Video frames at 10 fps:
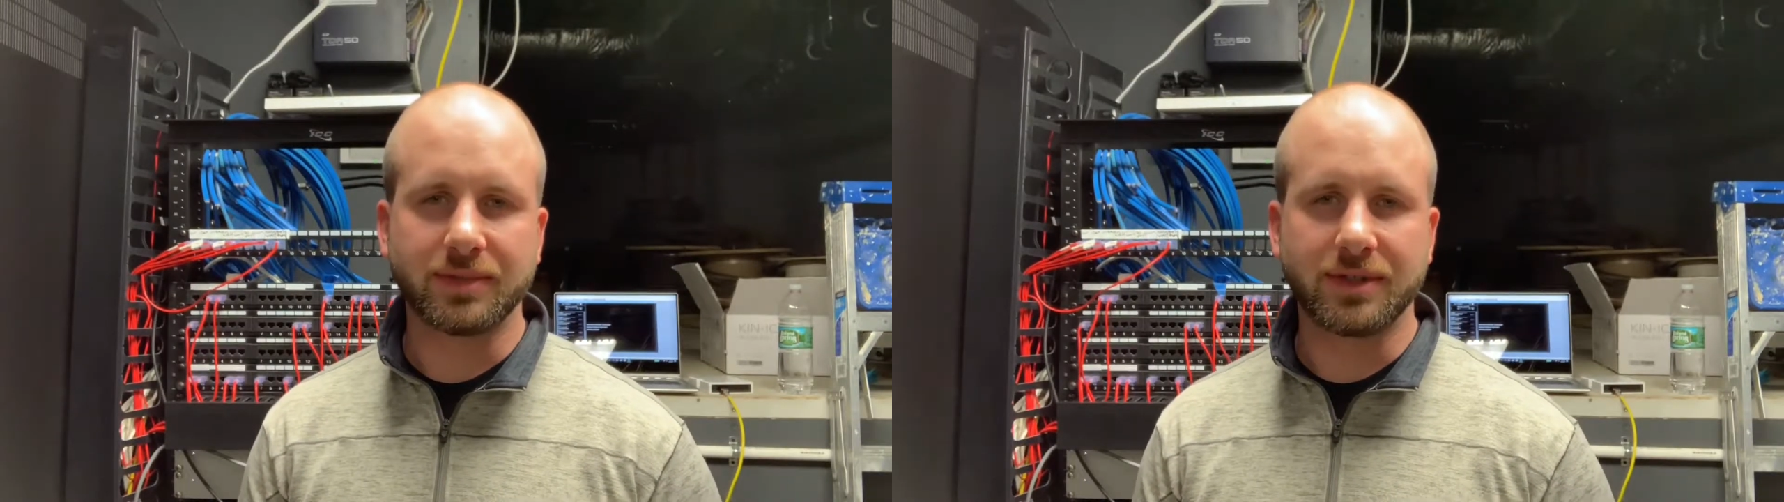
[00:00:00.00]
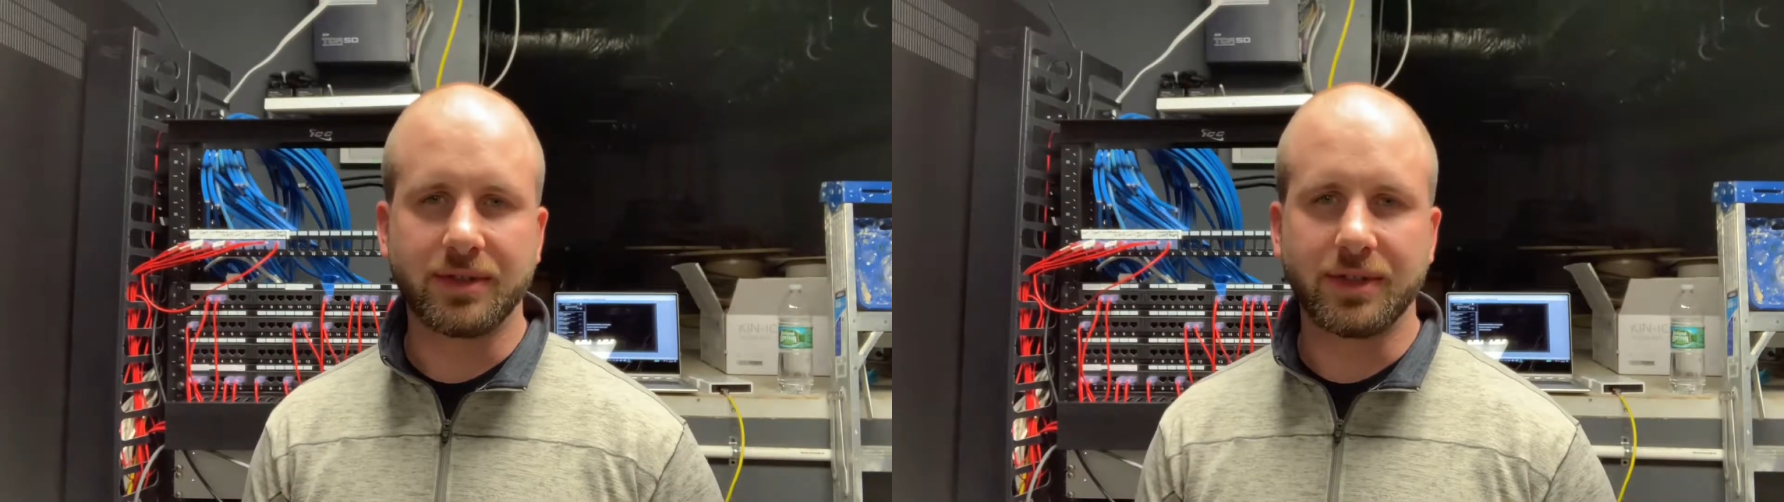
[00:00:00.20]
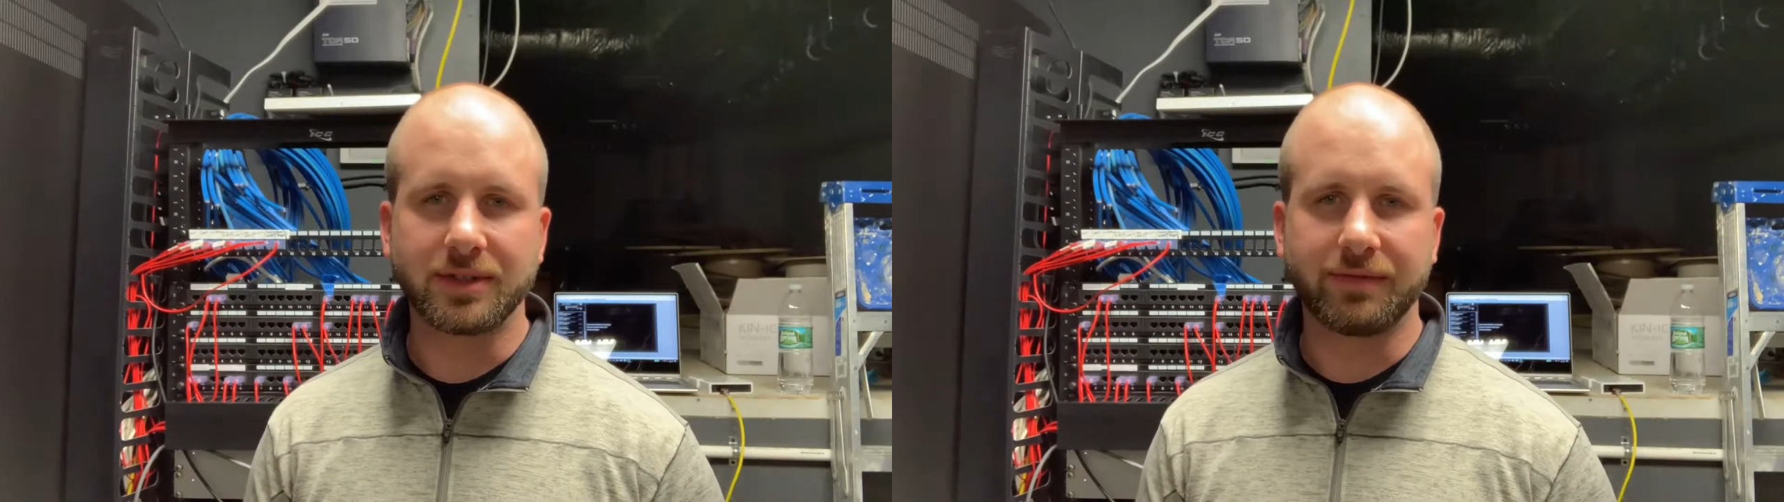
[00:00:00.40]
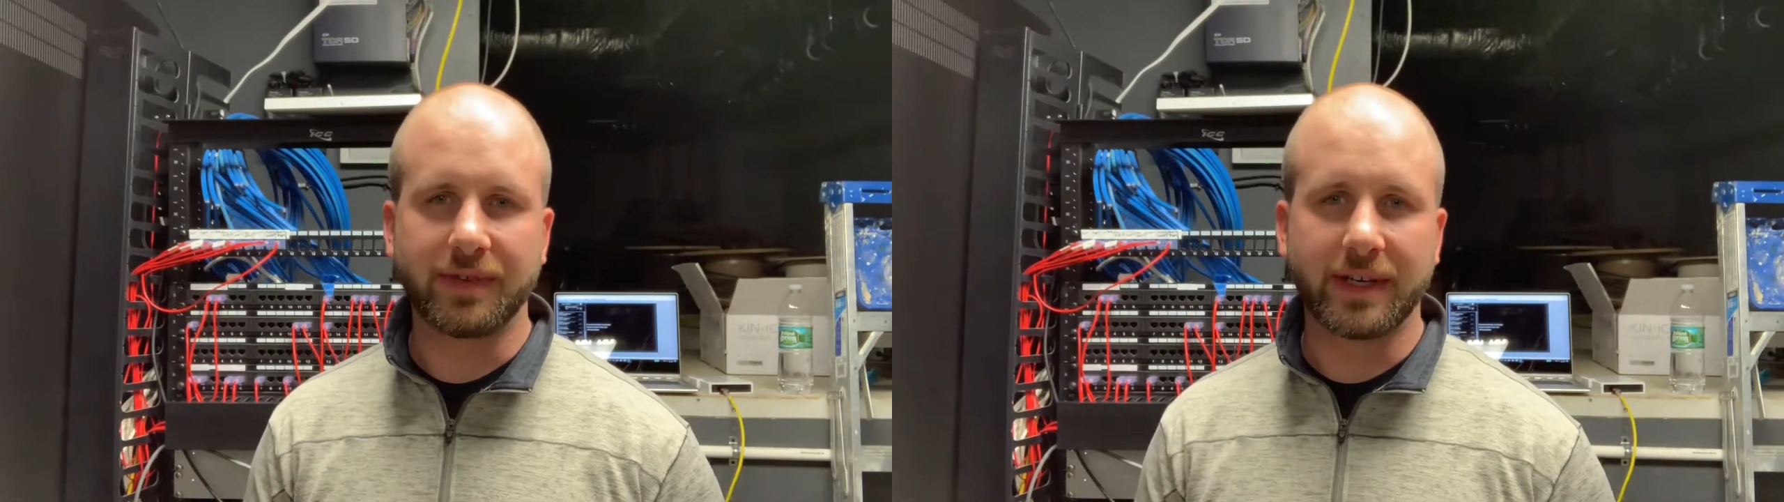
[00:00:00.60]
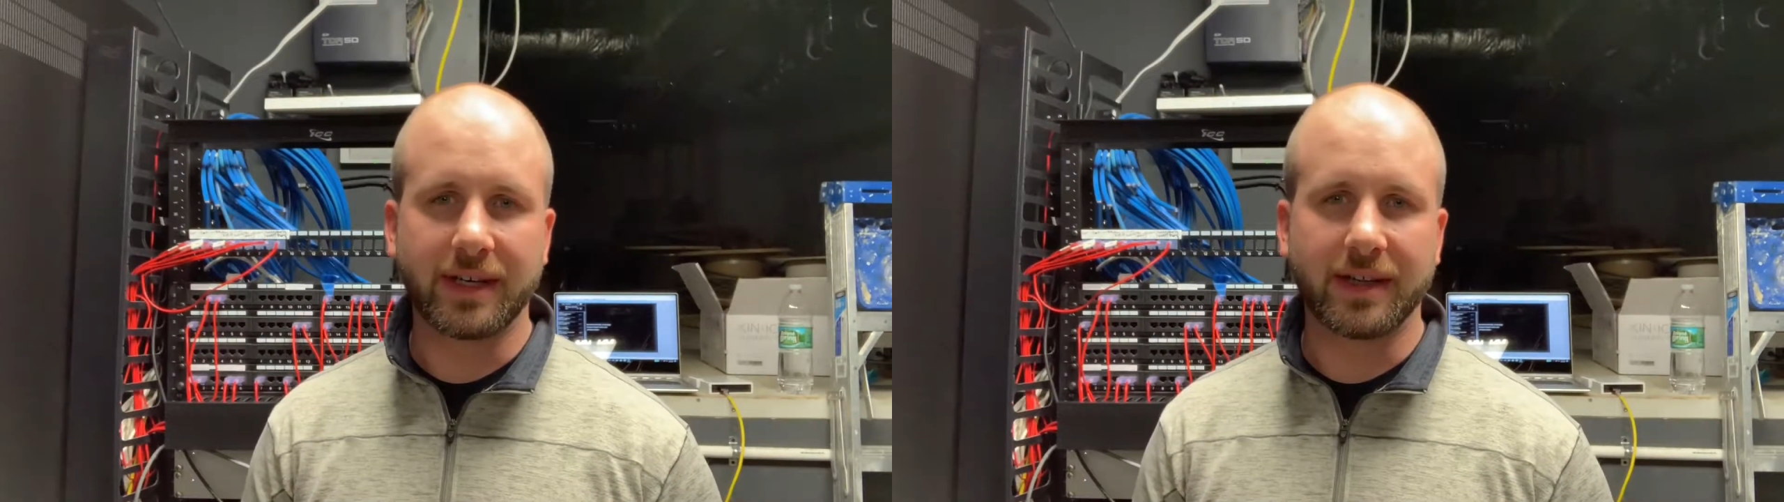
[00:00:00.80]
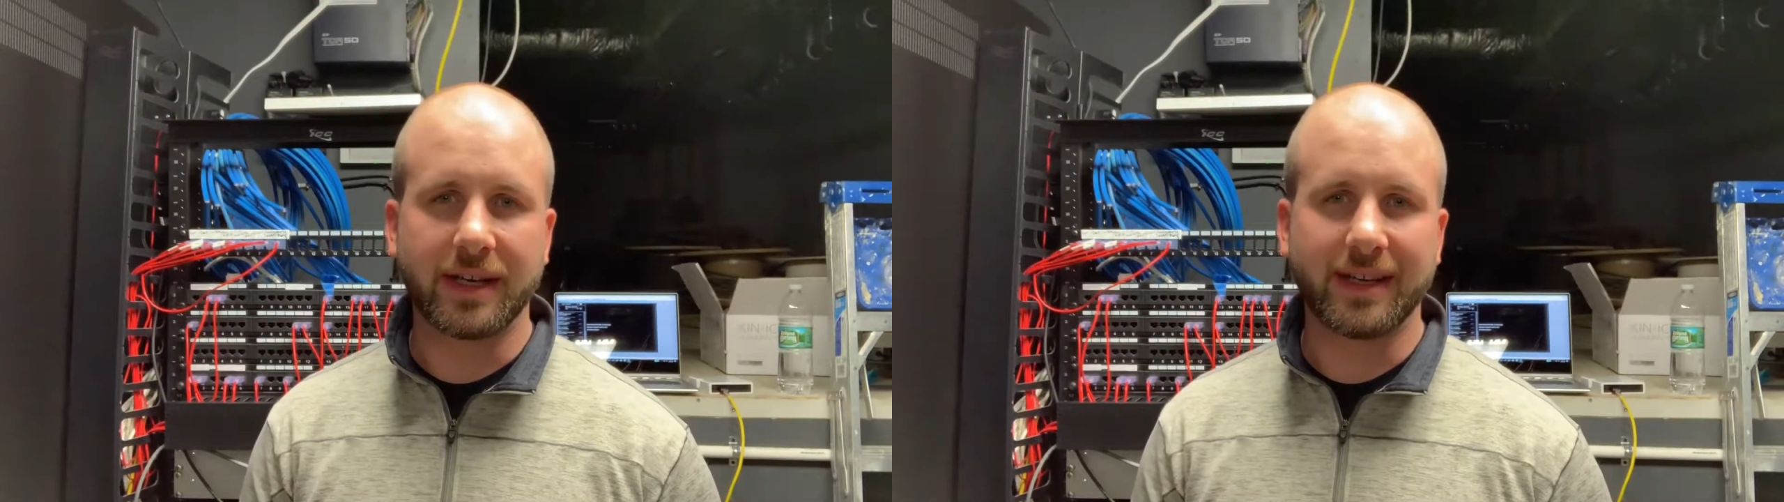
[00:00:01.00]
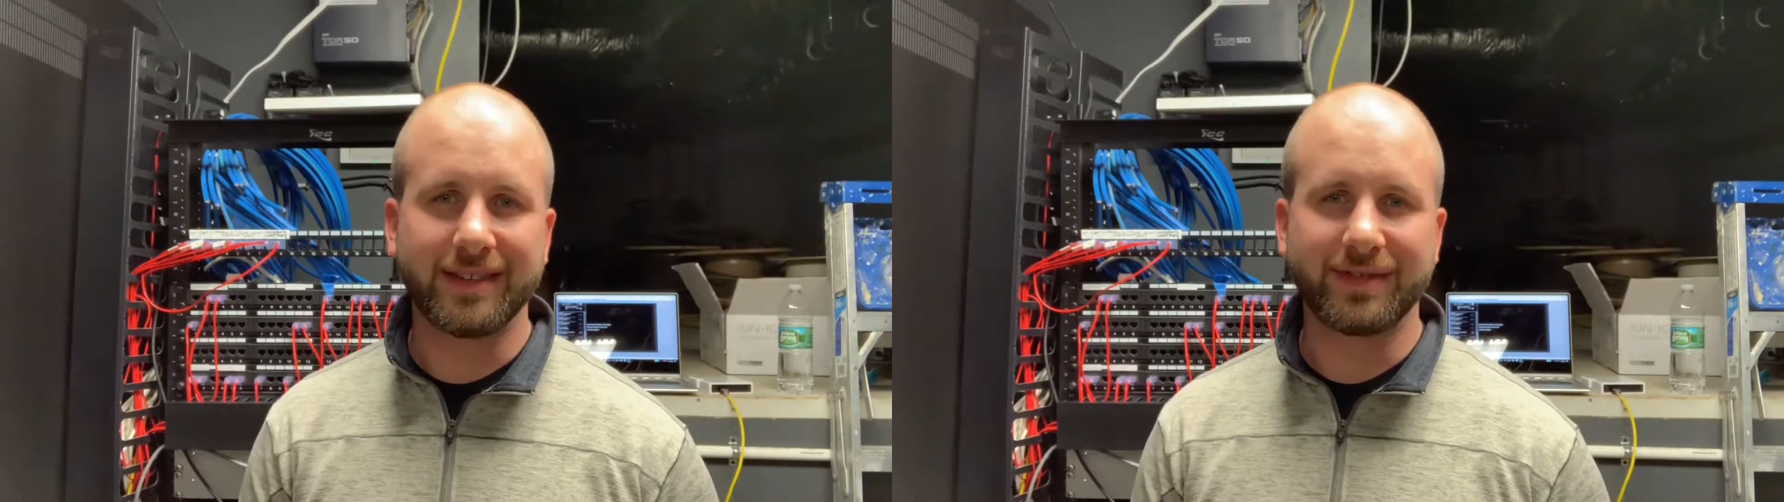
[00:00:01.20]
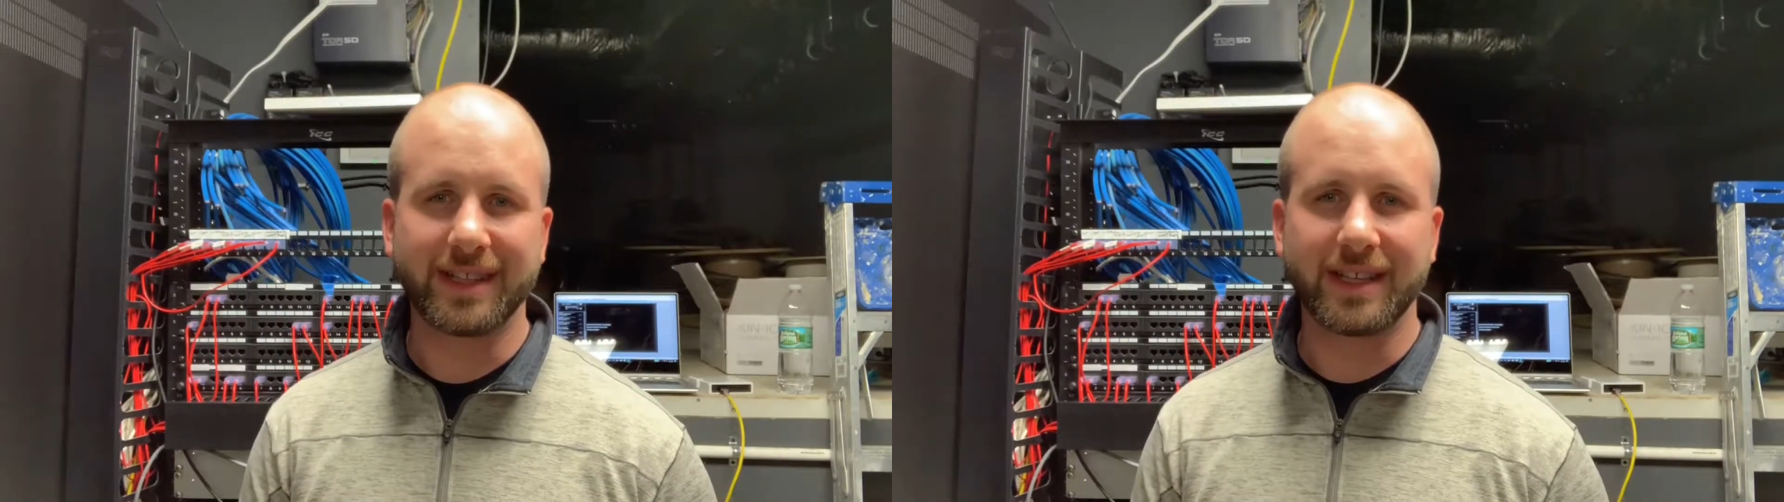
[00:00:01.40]
studios and figured out that I
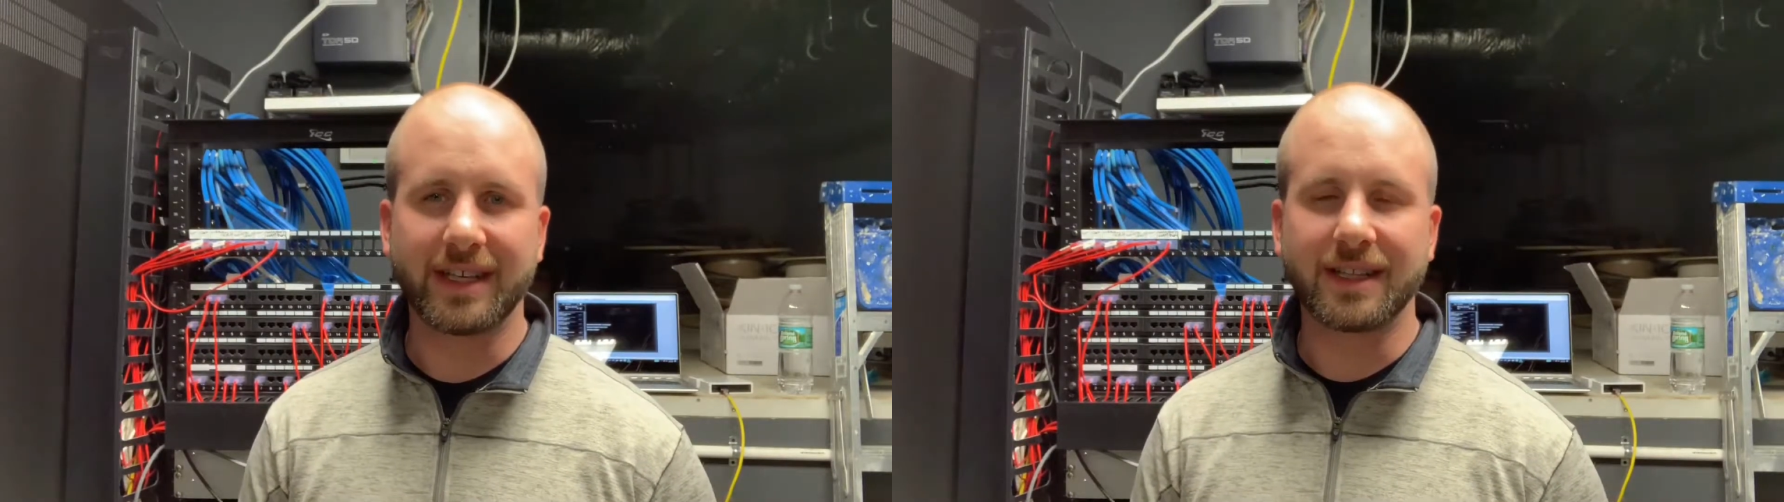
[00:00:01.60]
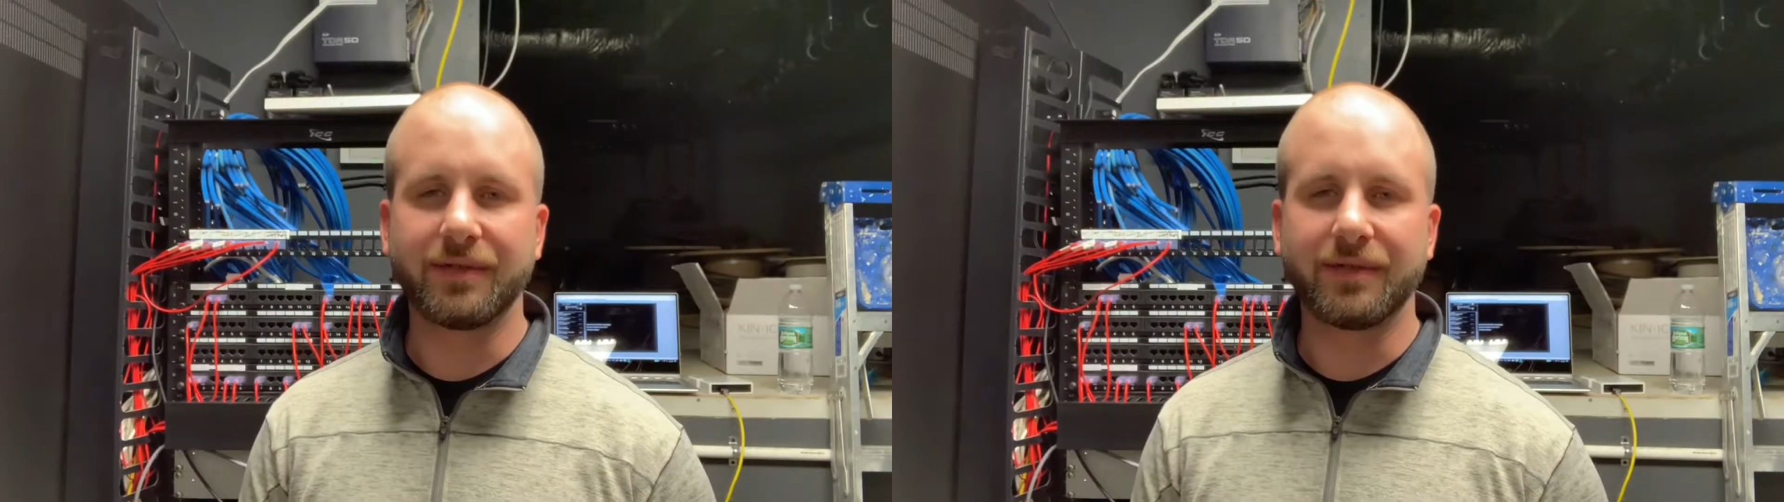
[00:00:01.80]
didn't really like